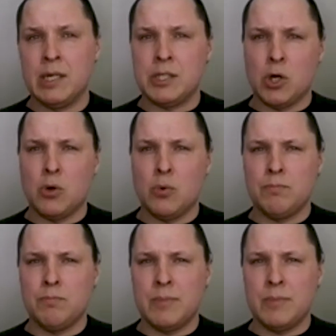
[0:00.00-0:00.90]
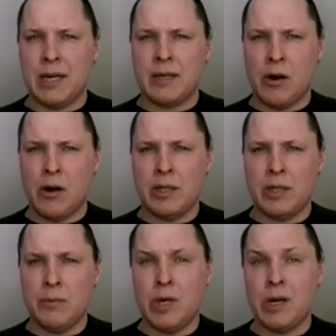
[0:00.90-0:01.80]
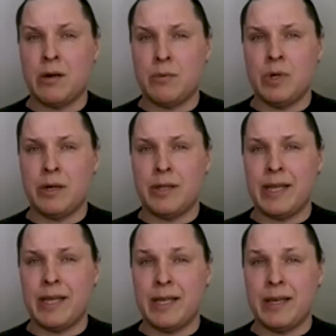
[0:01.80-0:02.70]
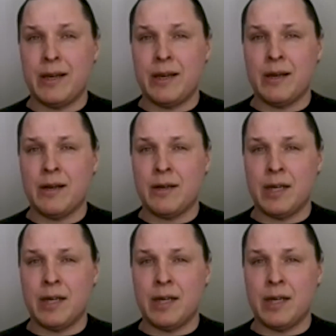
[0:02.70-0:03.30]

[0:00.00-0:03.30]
So currently we are taking a